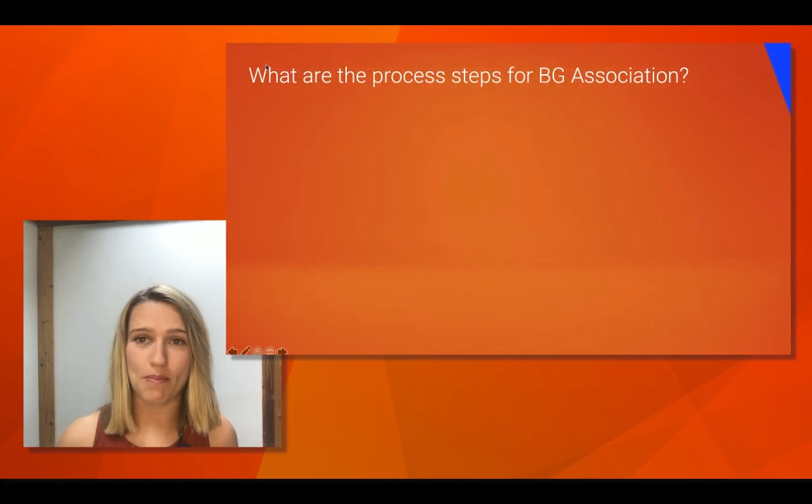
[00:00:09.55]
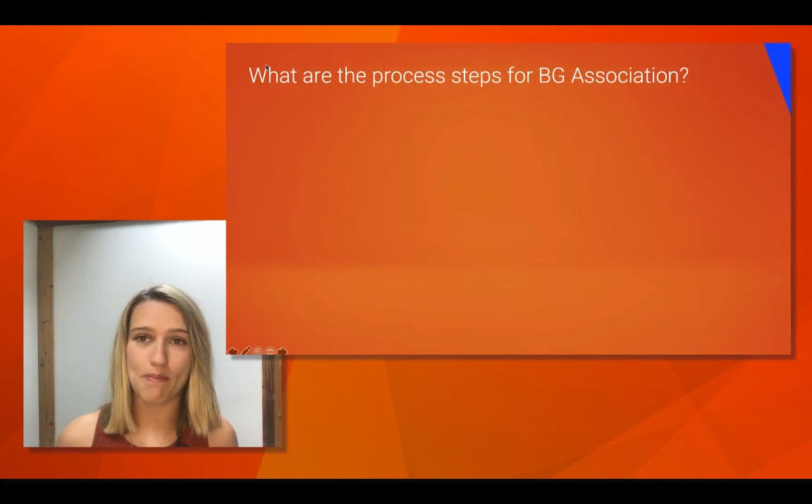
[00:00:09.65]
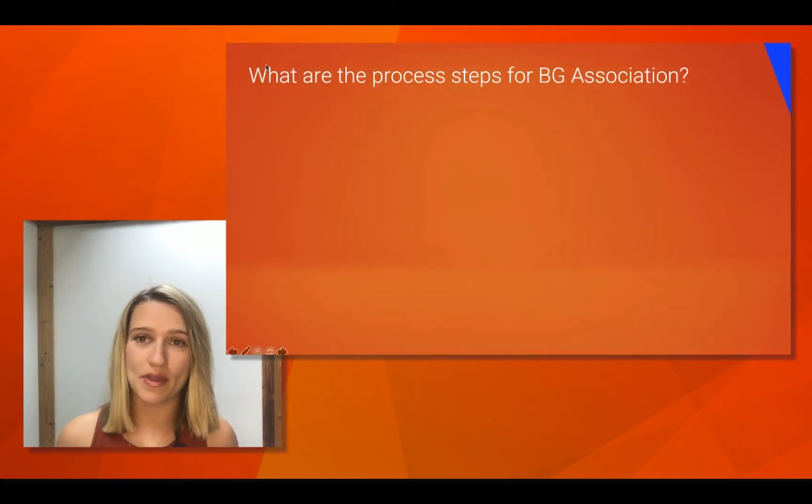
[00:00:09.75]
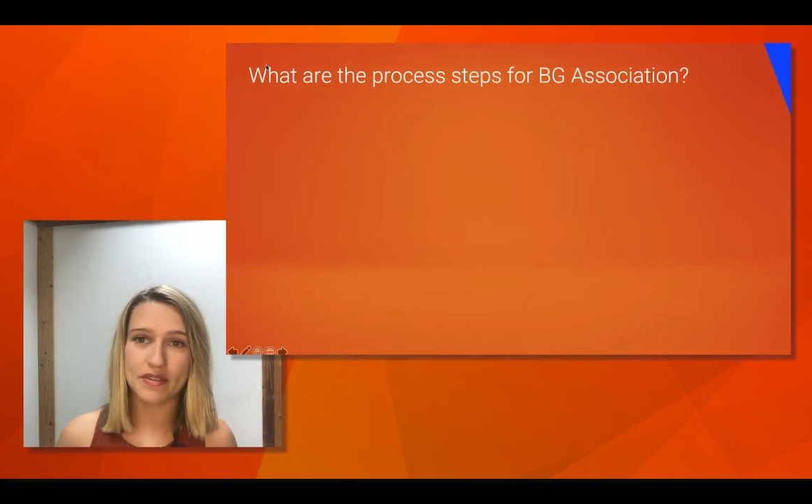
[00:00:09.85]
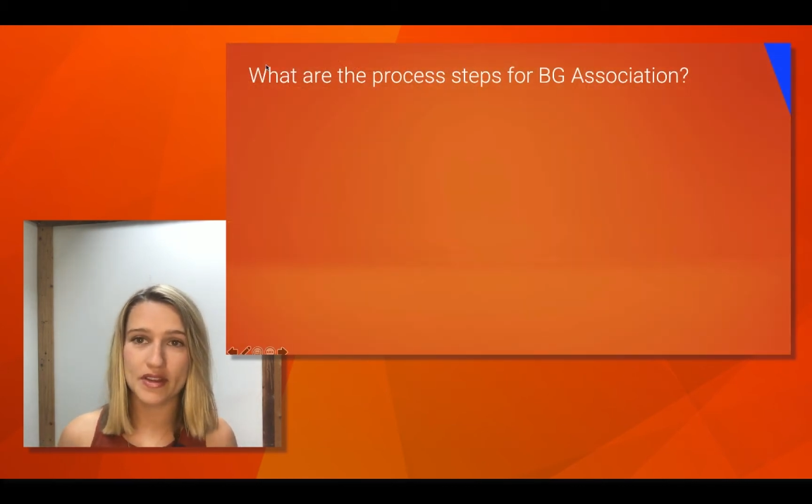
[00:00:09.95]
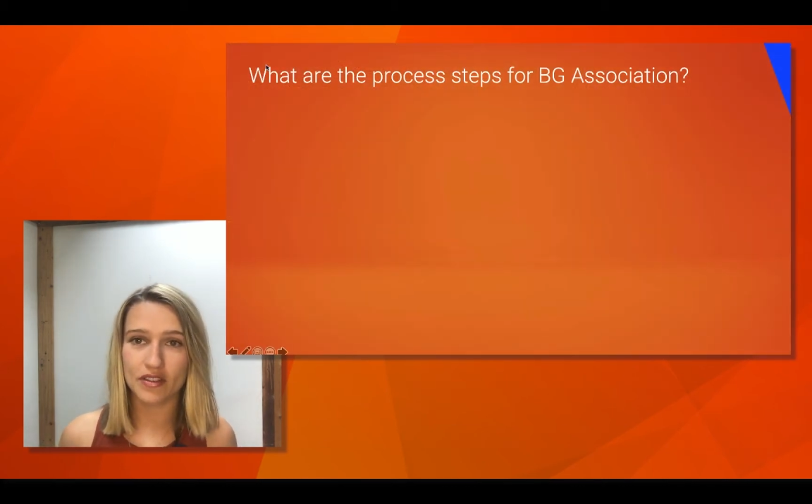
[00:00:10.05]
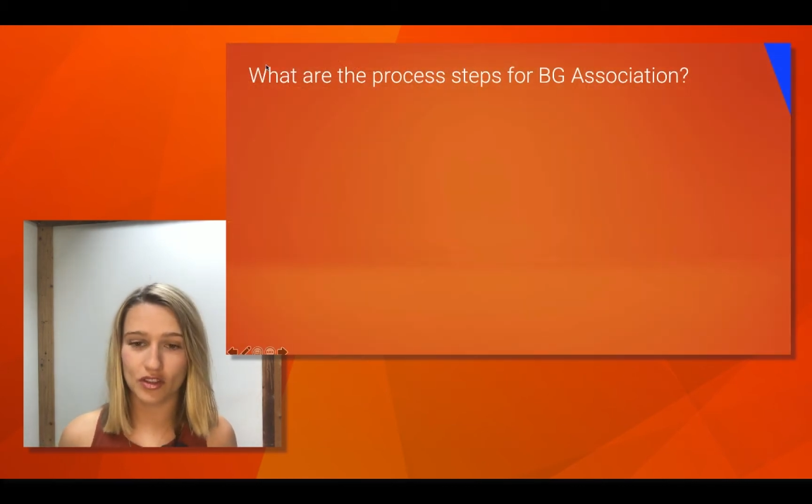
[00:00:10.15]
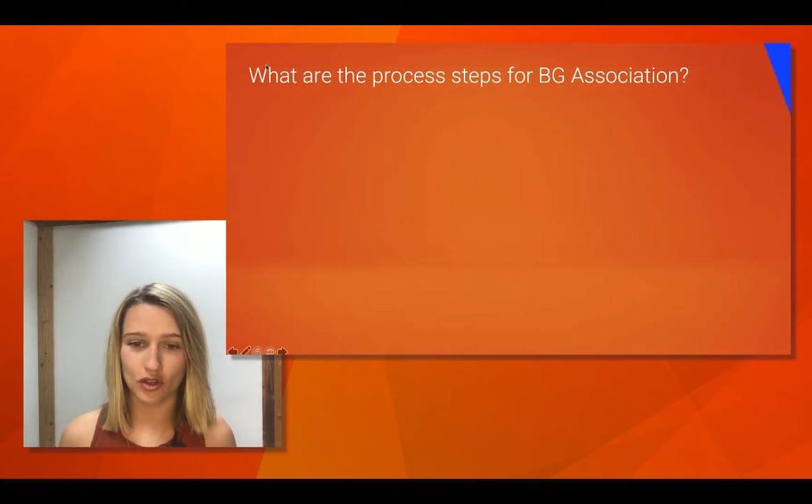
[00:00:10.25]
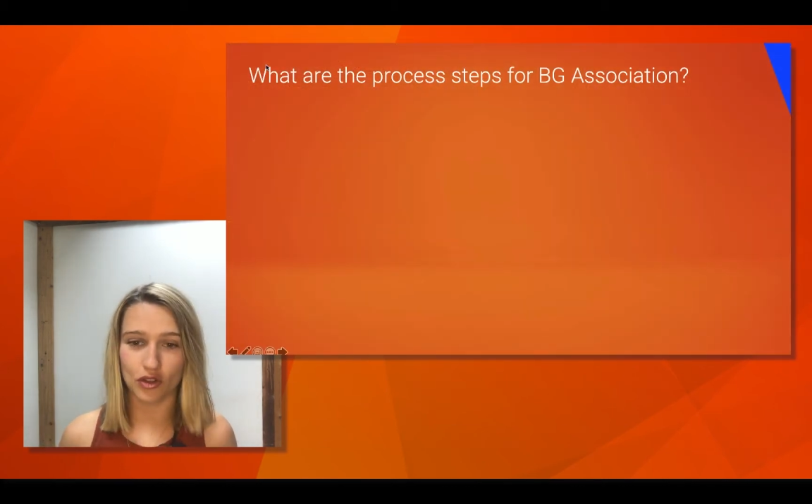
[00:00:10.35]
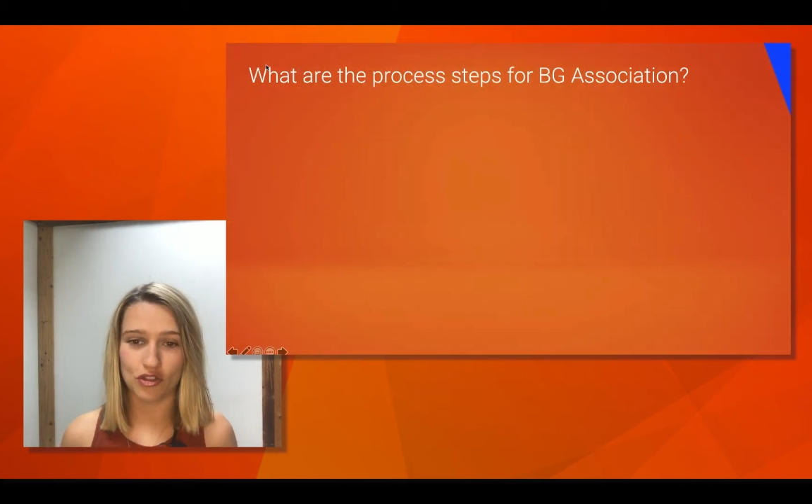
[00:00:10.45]
Business
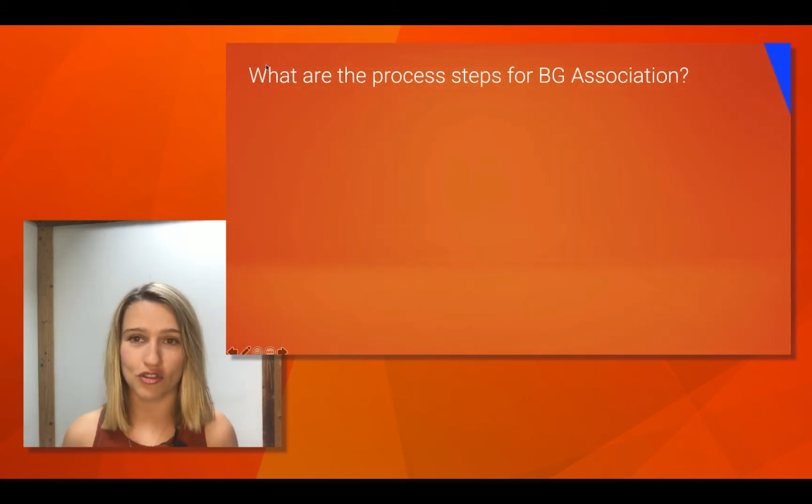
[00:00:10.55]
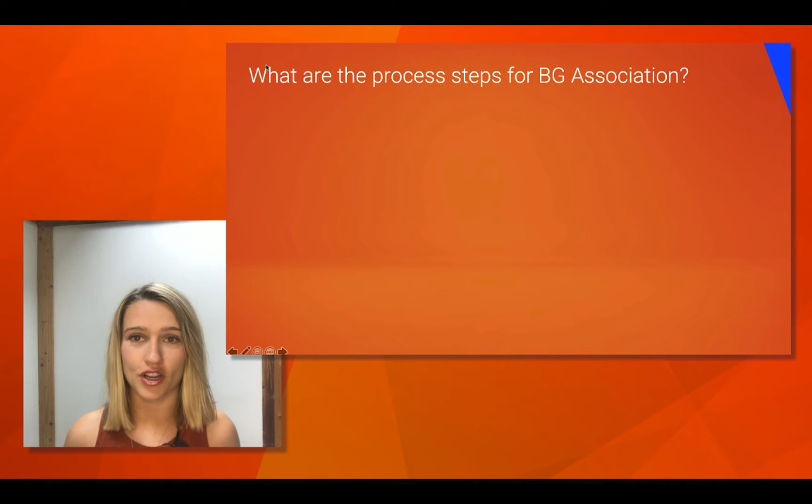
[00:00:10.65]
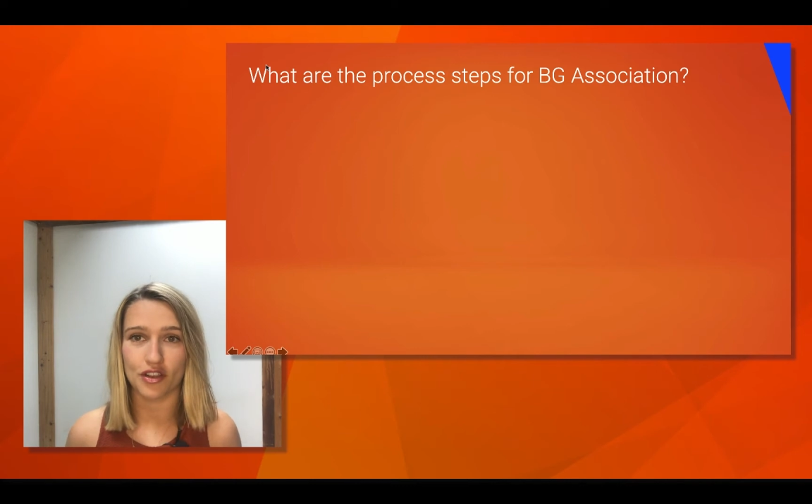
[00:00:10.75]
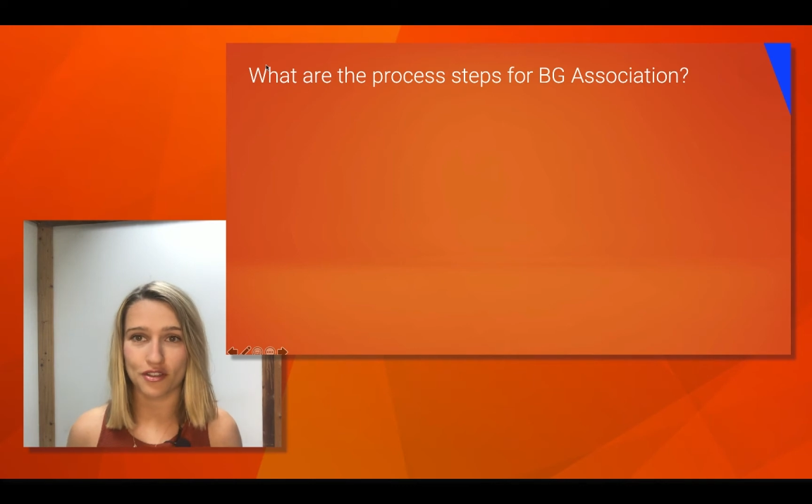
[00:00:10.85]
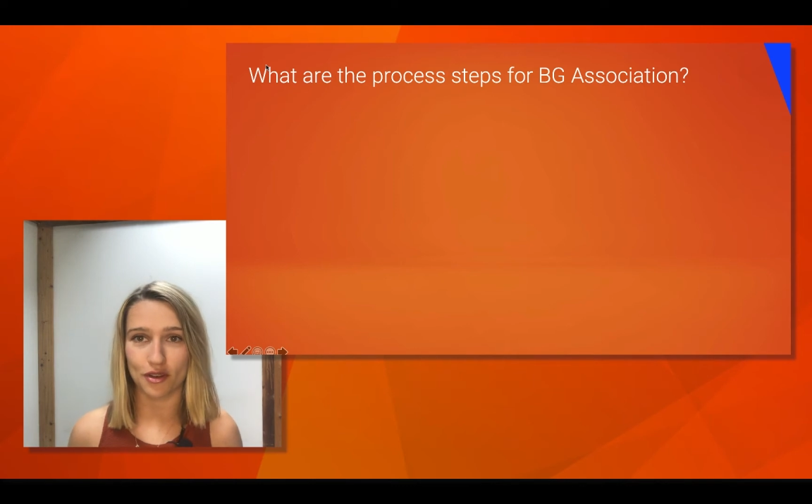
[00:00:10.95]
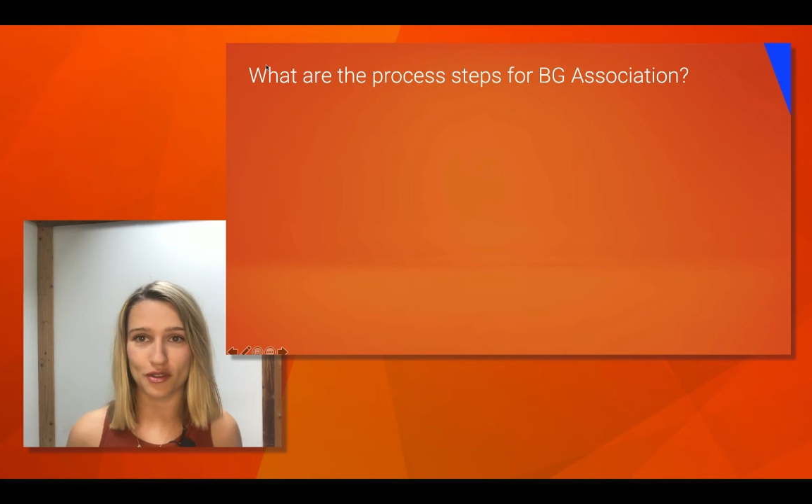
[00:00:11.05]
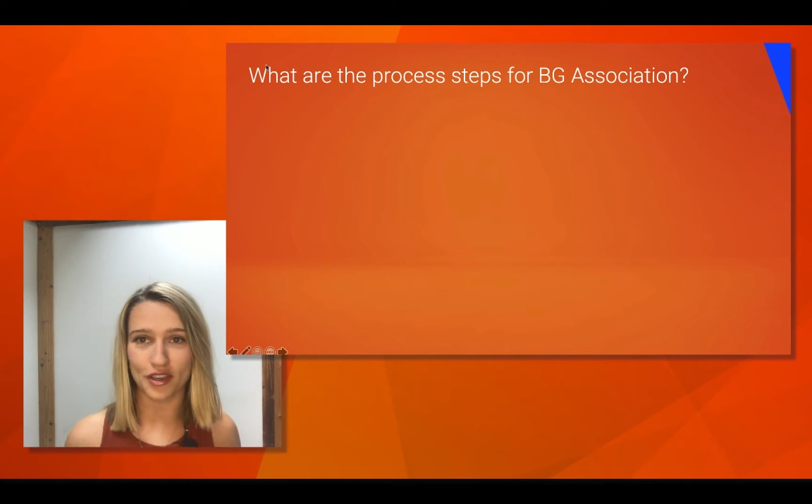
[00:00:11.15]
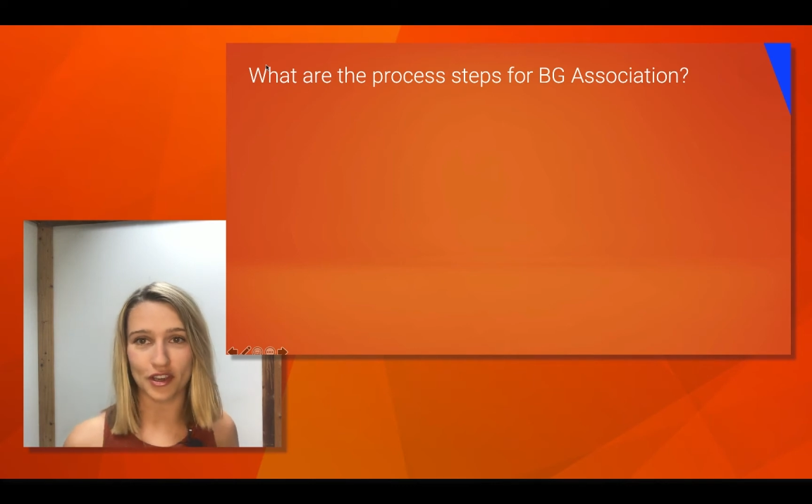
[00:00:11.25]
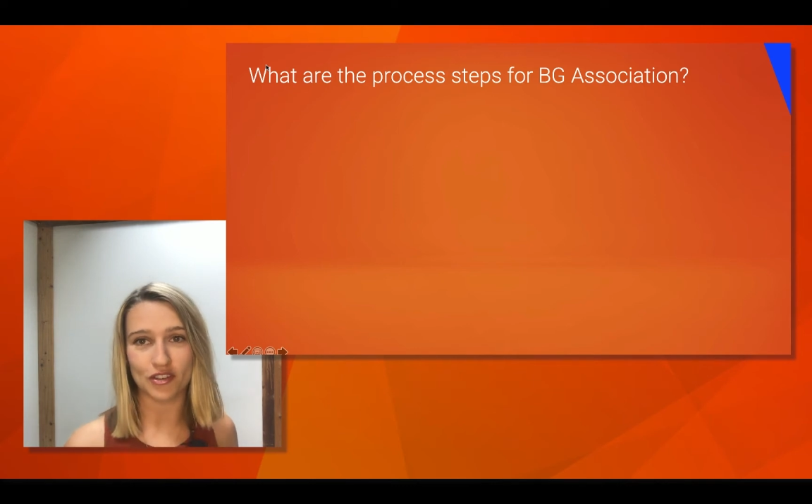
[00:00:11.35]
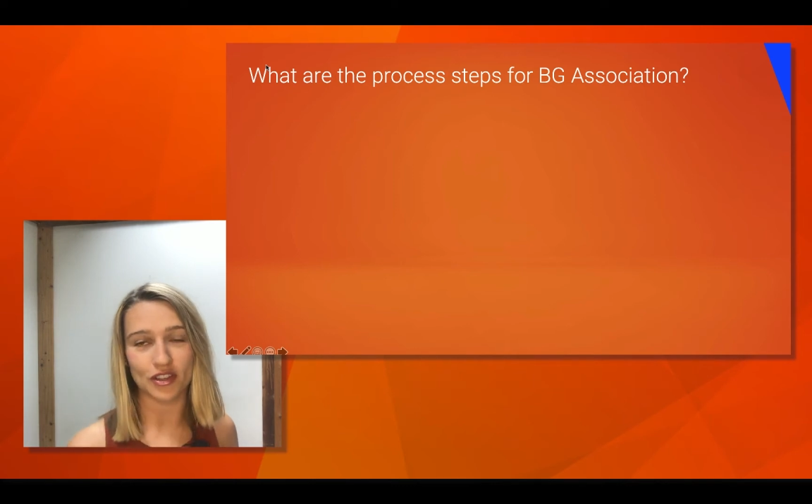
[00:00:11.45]
Glossary
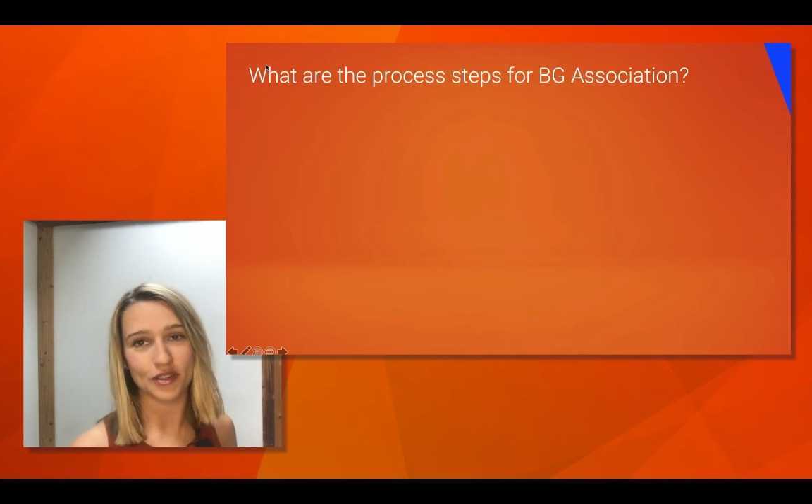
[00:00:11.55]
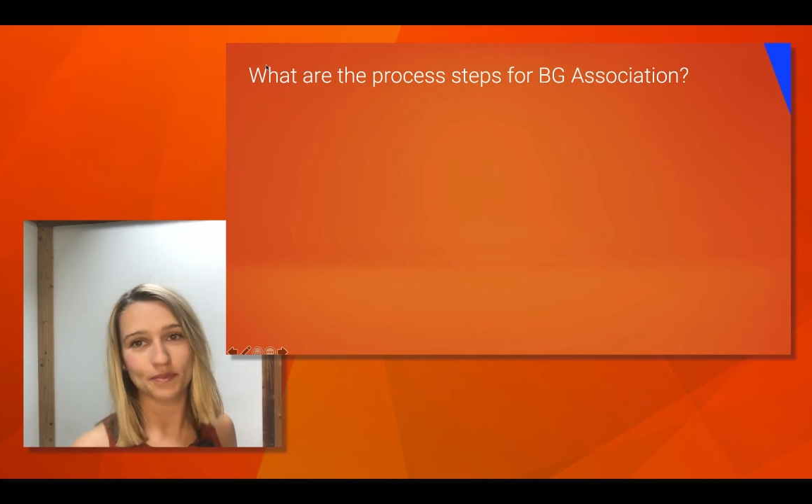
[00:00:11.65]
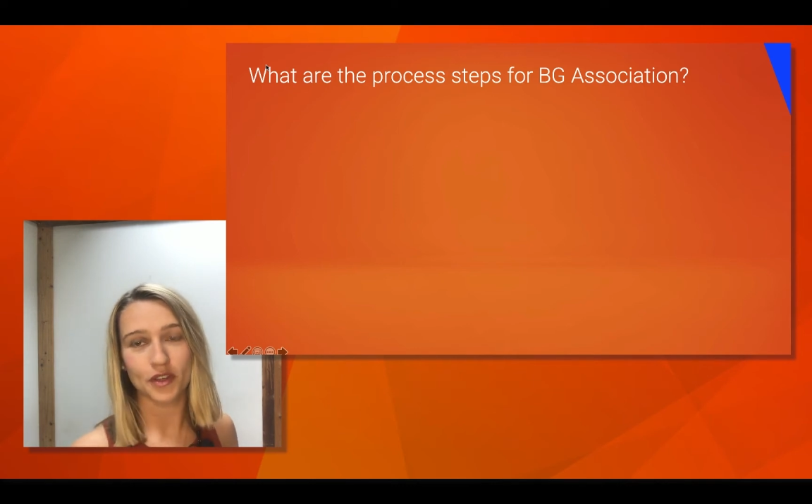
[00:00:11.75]
Association.